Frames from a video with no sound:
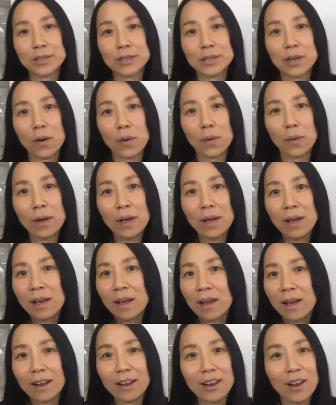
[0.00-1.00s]
So
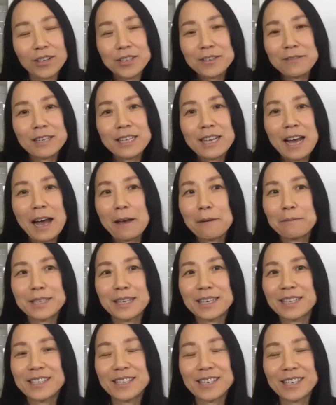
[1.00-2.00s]
lots of times
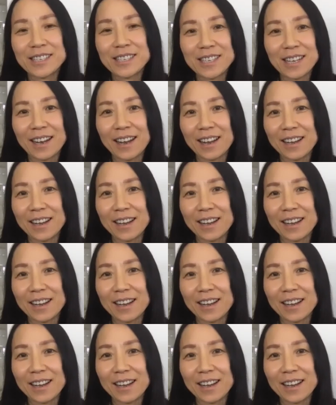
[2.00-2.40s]
it's just